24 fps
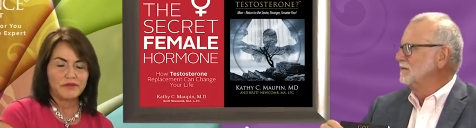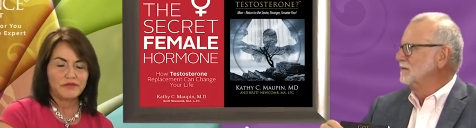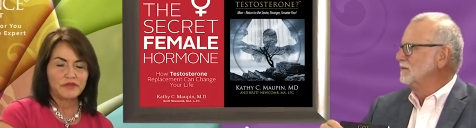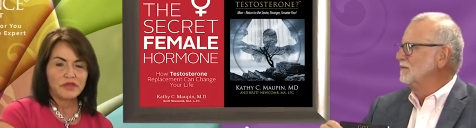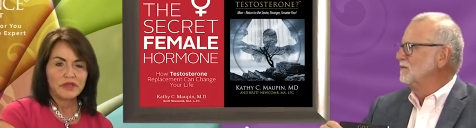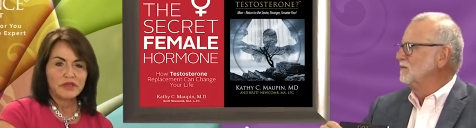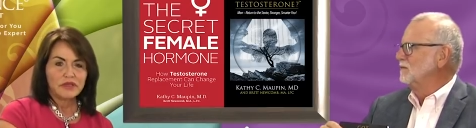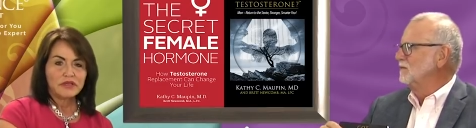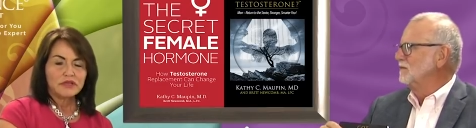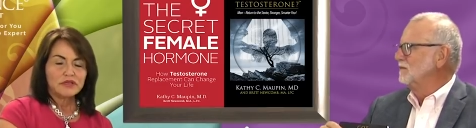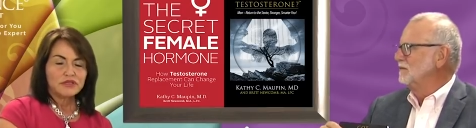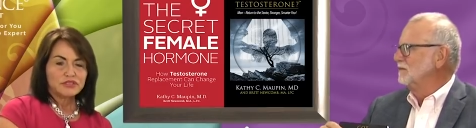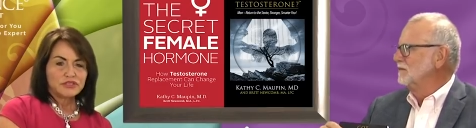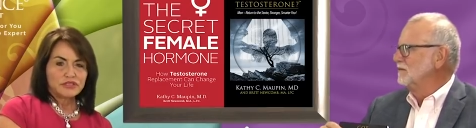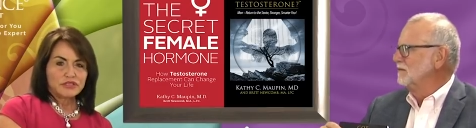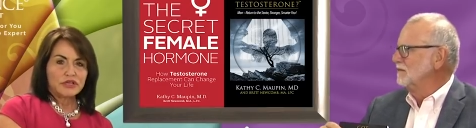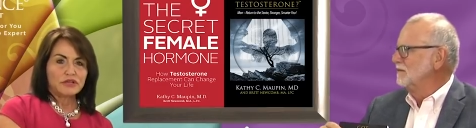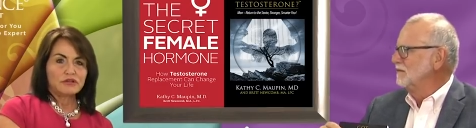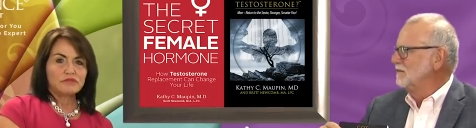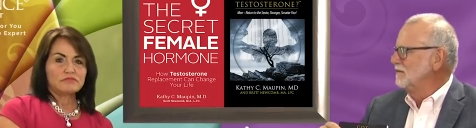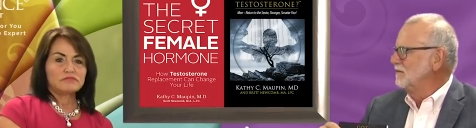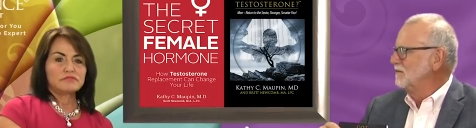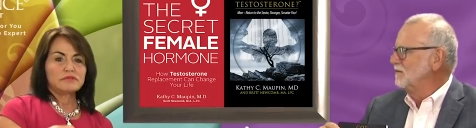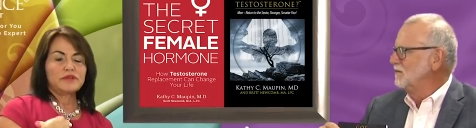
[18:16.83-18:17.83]
Speaker 1: of.
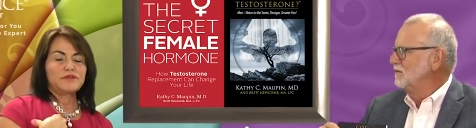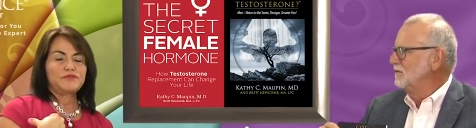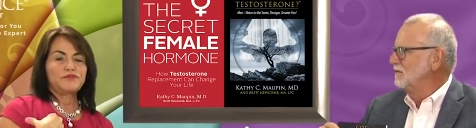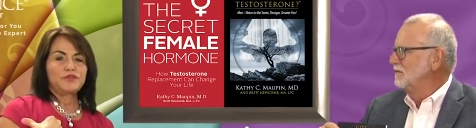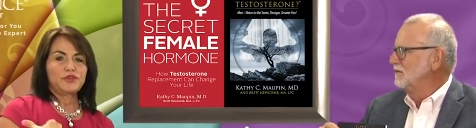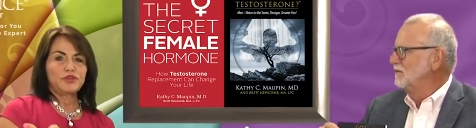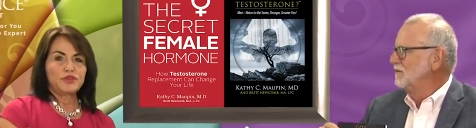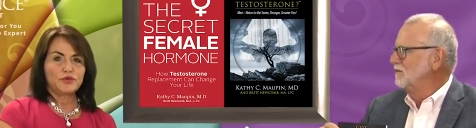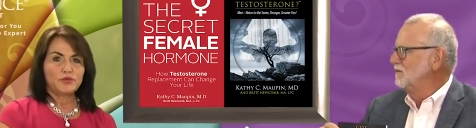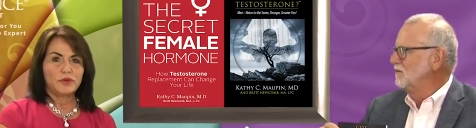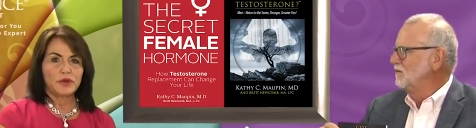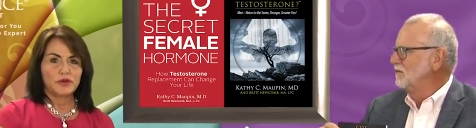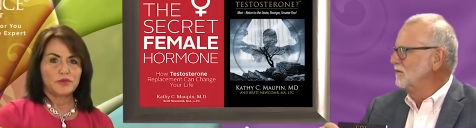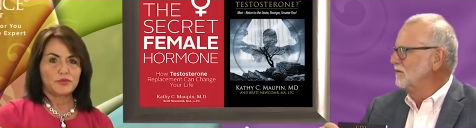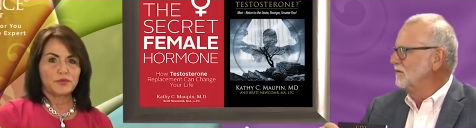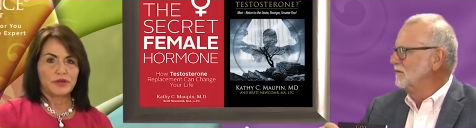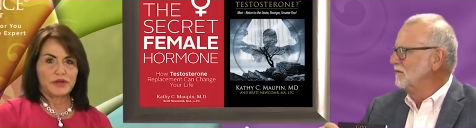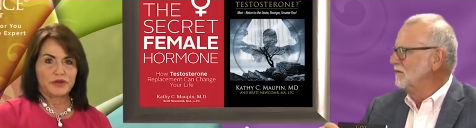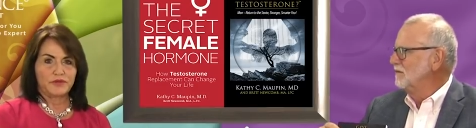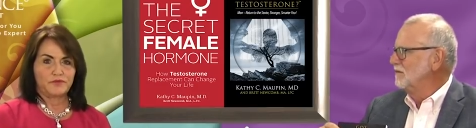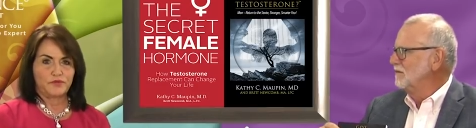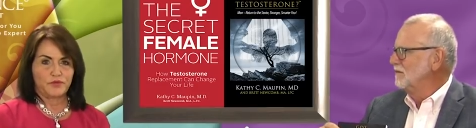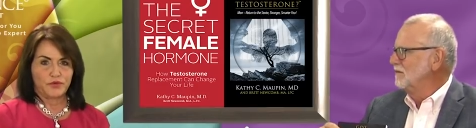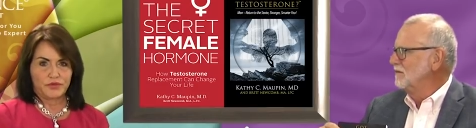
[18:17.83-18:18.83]
So if you want to
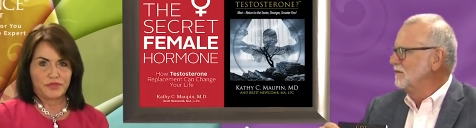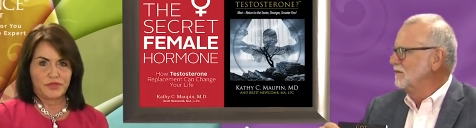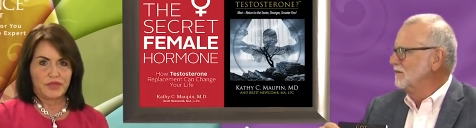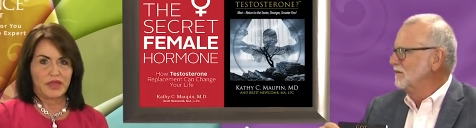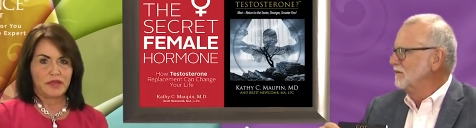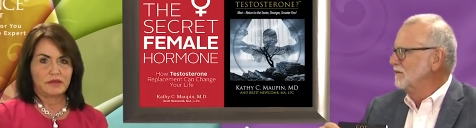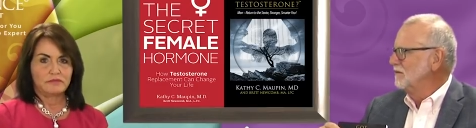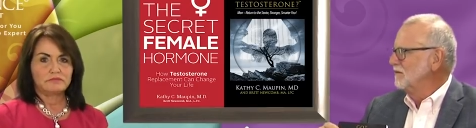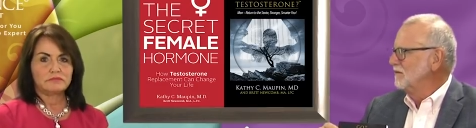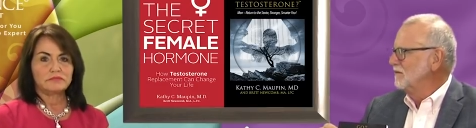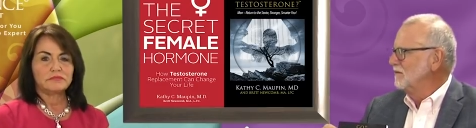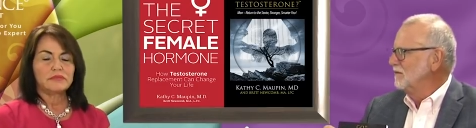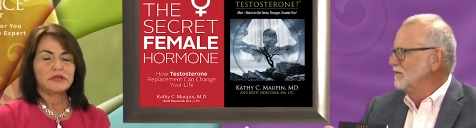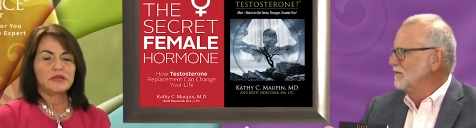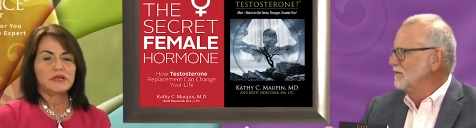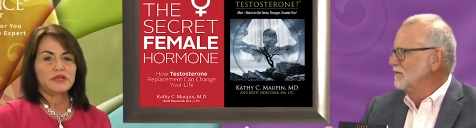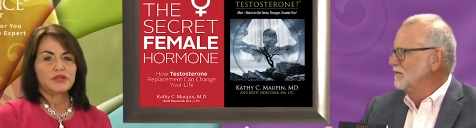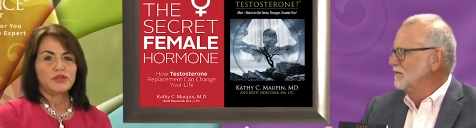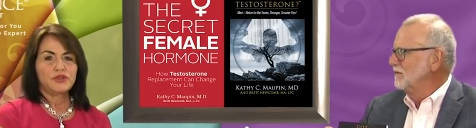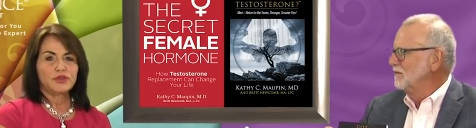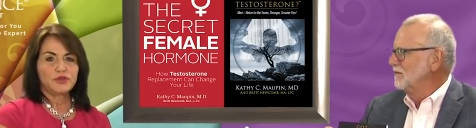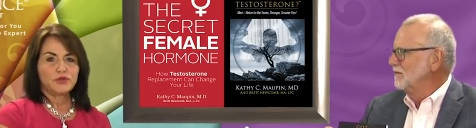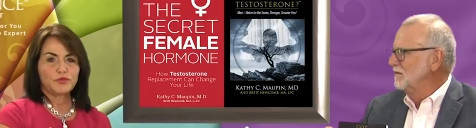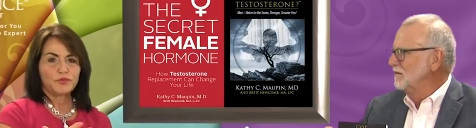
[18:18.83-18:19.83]
read it for them,
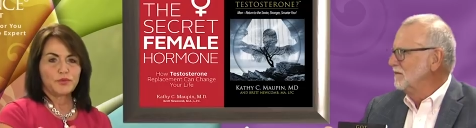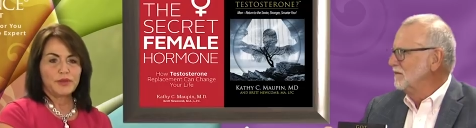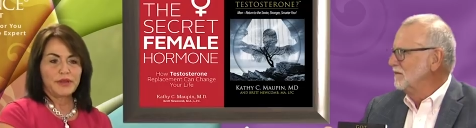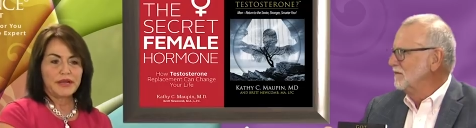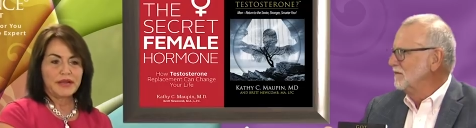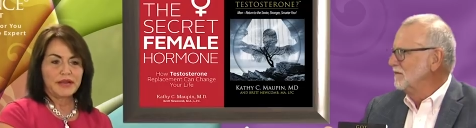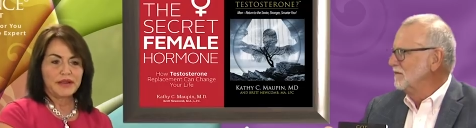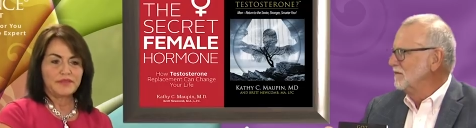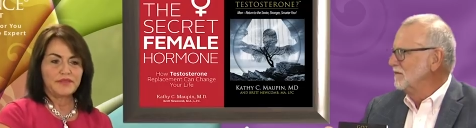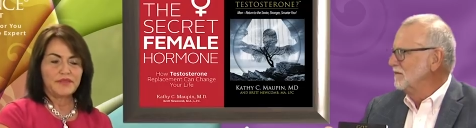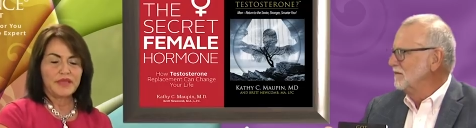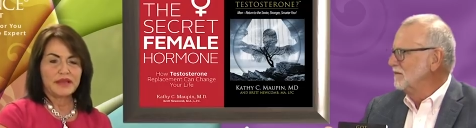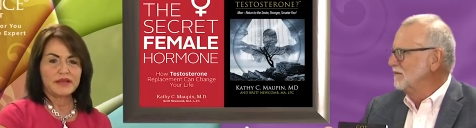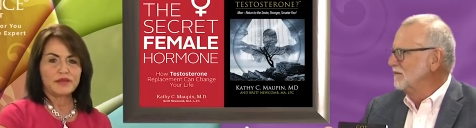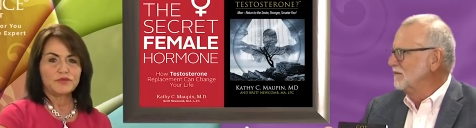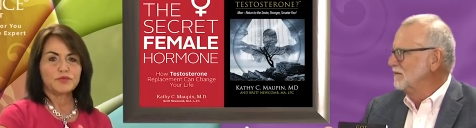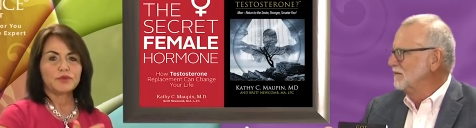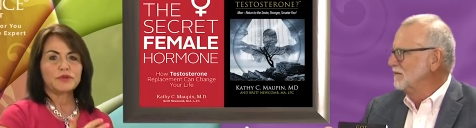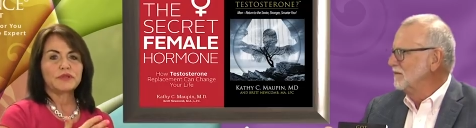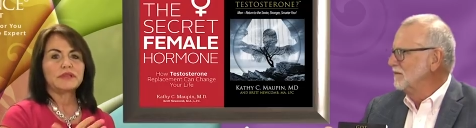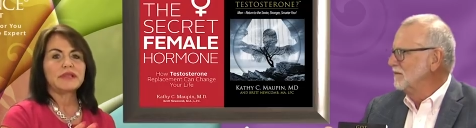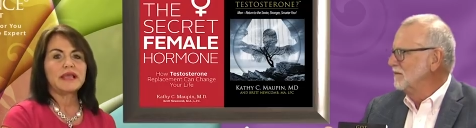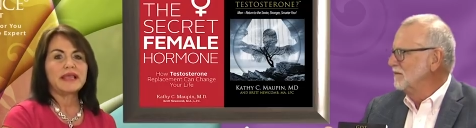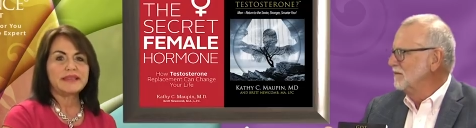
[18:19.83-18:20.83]
you can read it and then
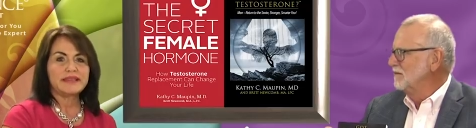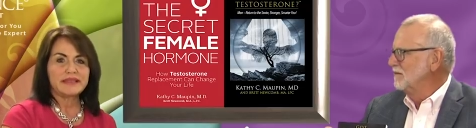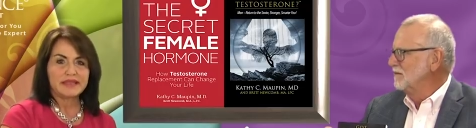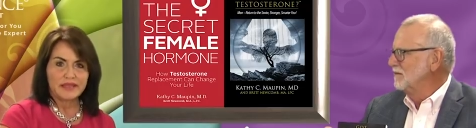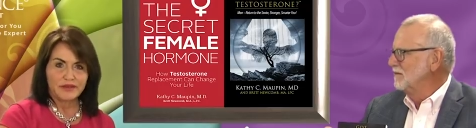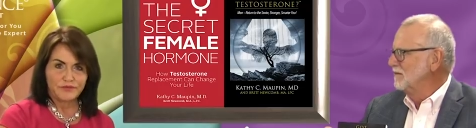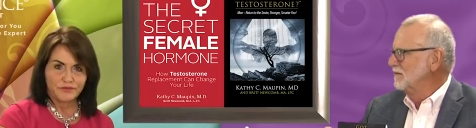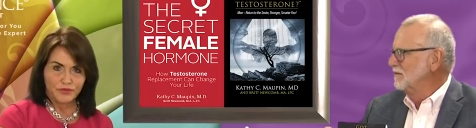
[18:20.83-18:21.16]
relay the